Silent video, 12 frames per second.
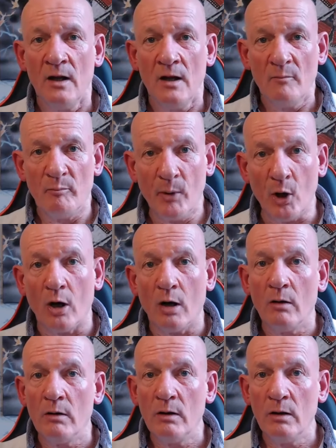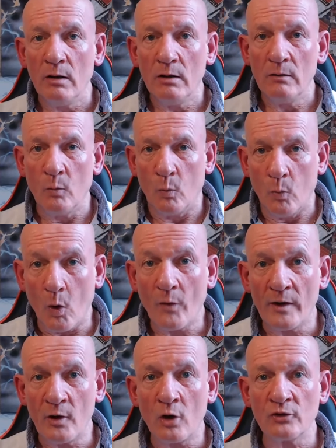But what they're
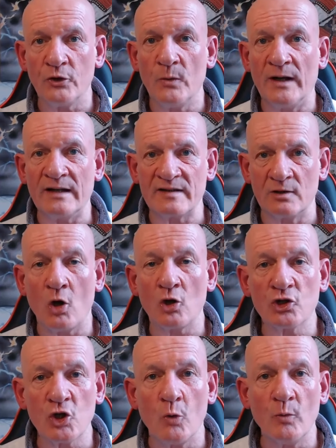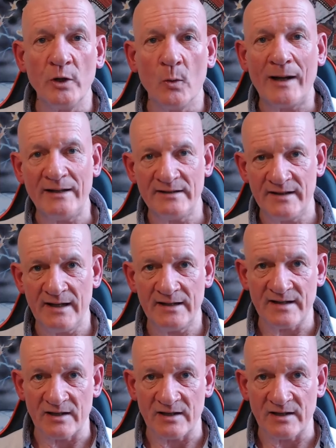not doing is they're not showing you any data.